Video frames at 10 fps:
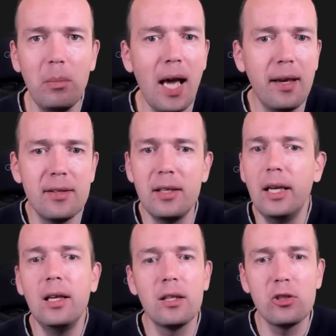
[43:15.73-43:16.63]
Black is
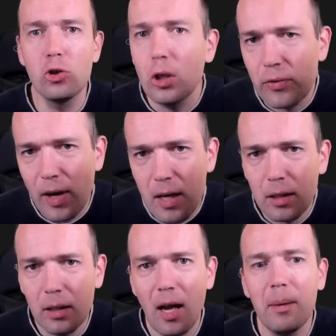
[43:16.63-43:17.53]
in a Asutswang,
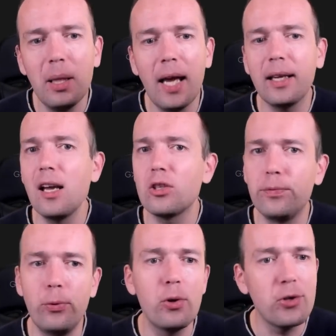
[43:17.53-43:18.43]
and black has to
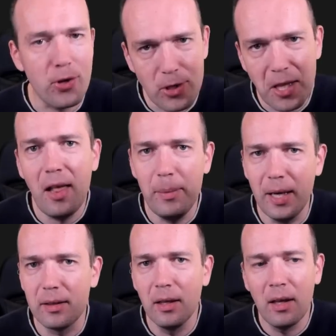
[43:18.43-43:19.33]
force a stalemate.